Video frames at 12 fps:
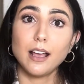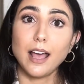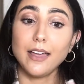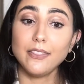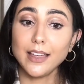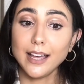
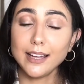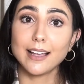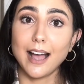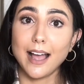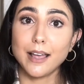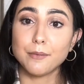And then
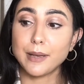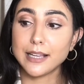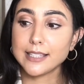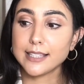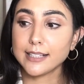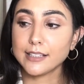I
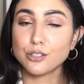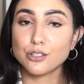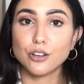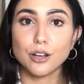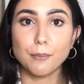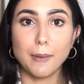basically
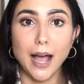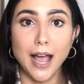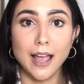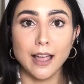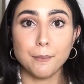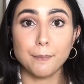took
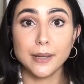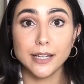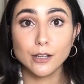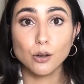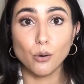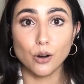my
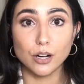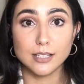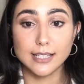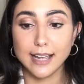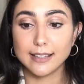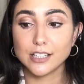mini
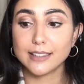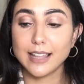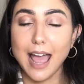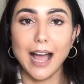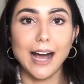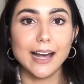course and
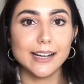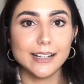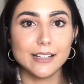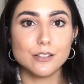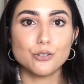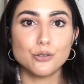added
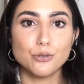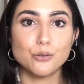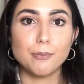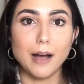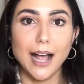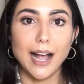it to
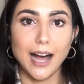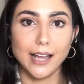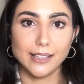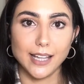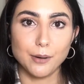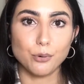my
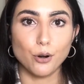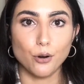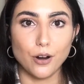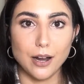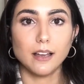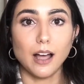online program.